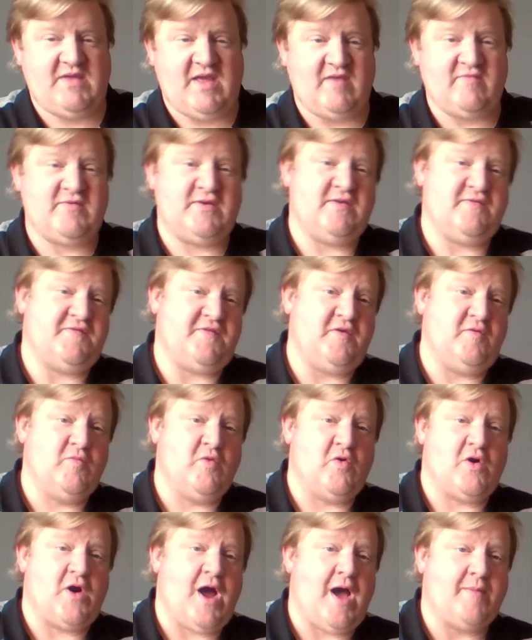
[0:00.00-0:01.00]
given a few
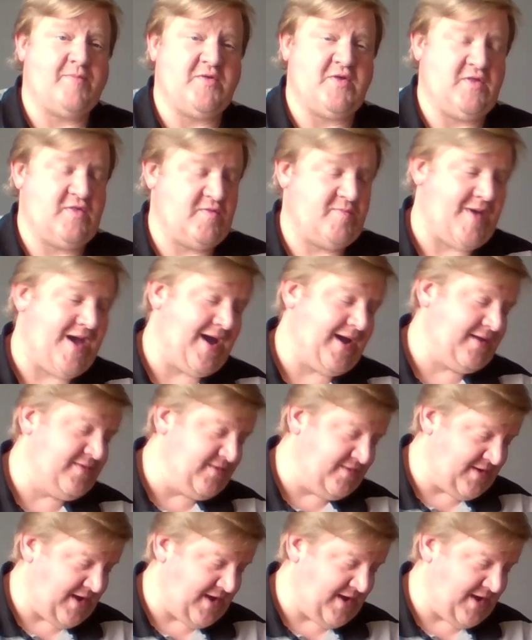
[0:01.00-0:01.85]
more options back in the